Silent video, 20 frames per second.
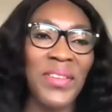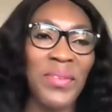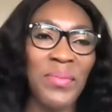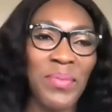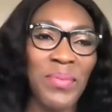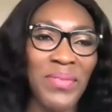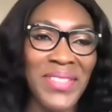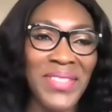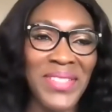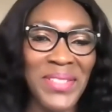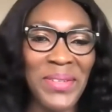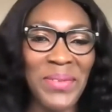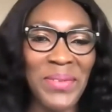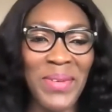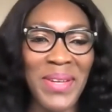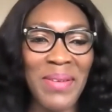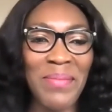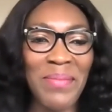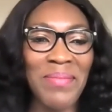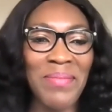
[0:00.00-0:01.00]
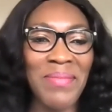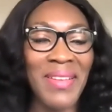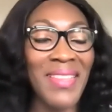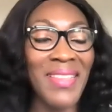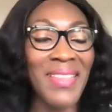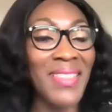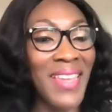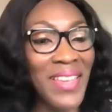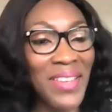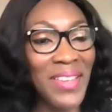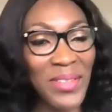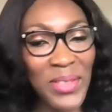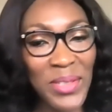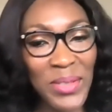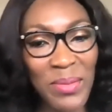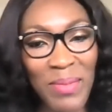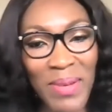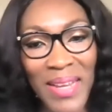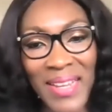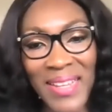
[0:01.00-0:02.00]
you, Professor Wim. And thank you,
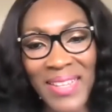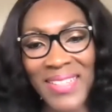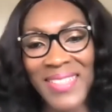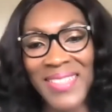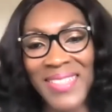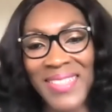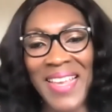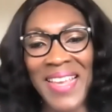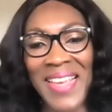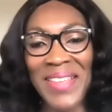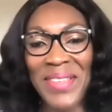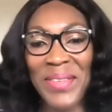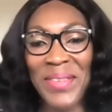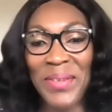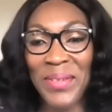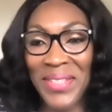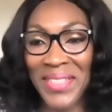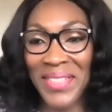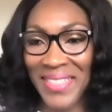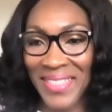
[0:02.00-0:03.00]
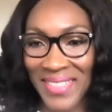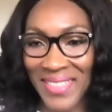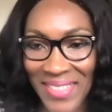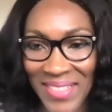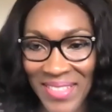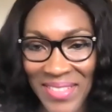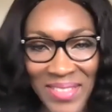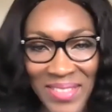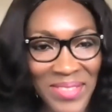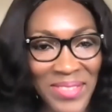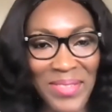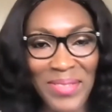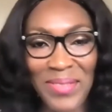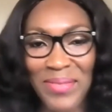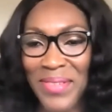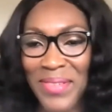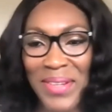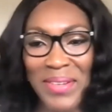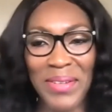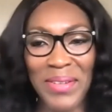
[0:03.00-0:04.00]
Tobias and Jürgen.
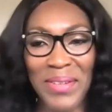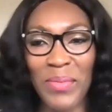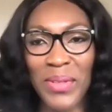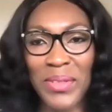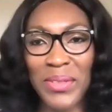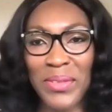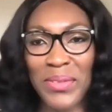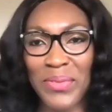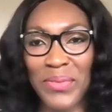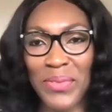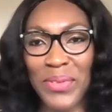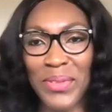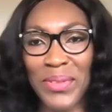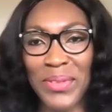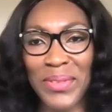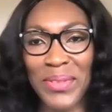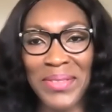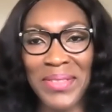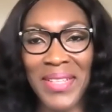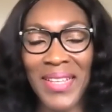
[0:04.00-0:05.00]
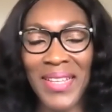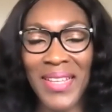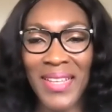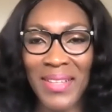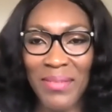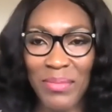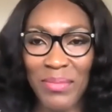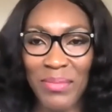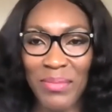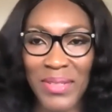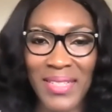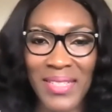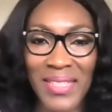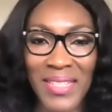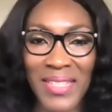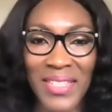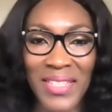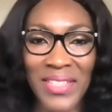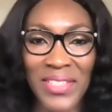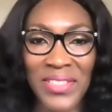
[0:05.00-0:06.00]
Very wonderful
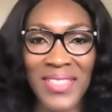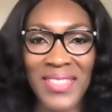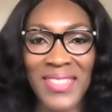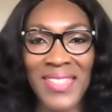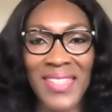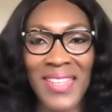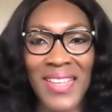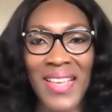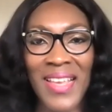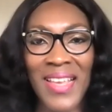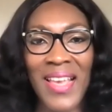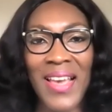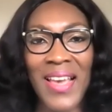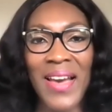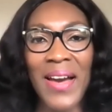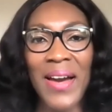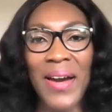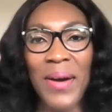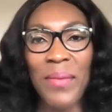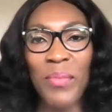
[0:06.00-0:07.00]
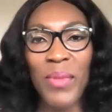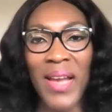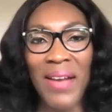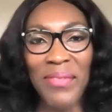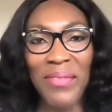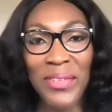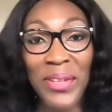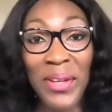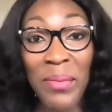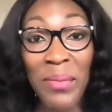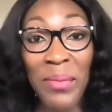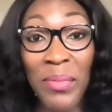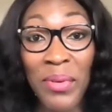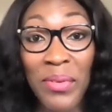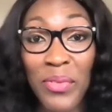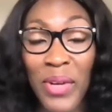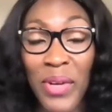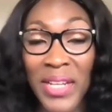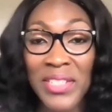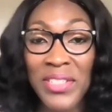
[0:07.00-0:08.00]
presentations. We have a number
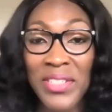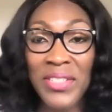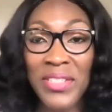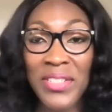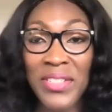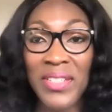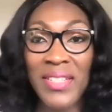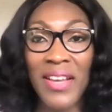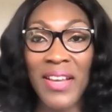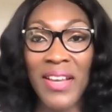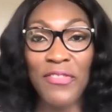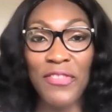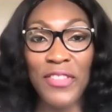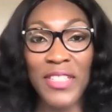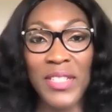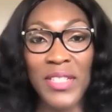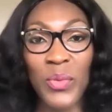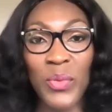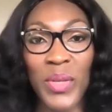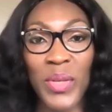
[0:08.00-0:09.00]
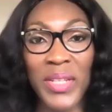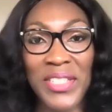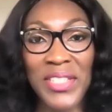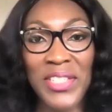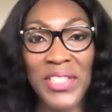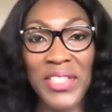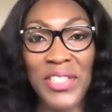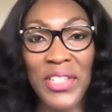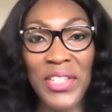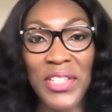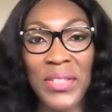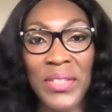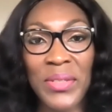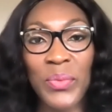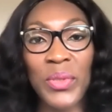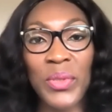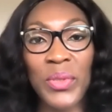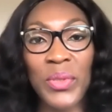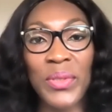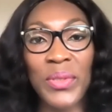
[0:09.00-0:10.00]
of questions. Our first question
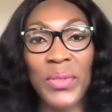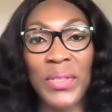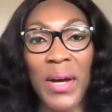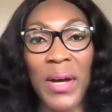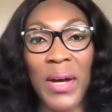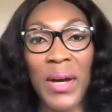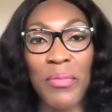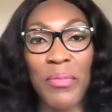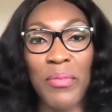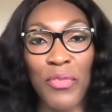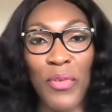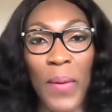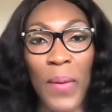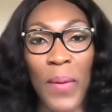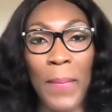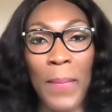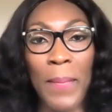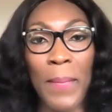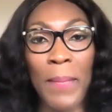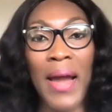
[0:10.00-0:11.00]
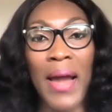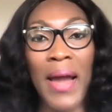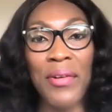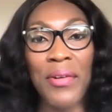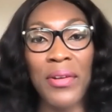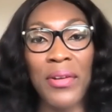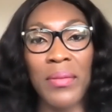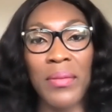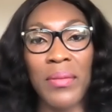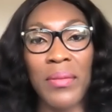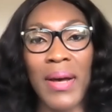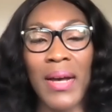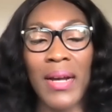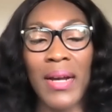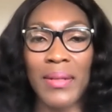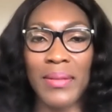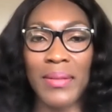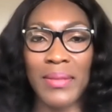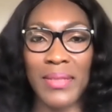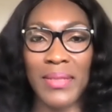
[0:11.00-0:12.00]
will come from Marel
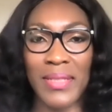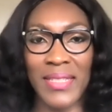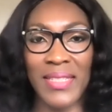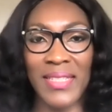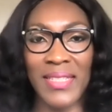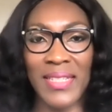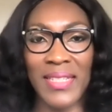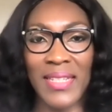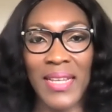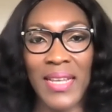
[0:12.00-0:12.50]
Markdad.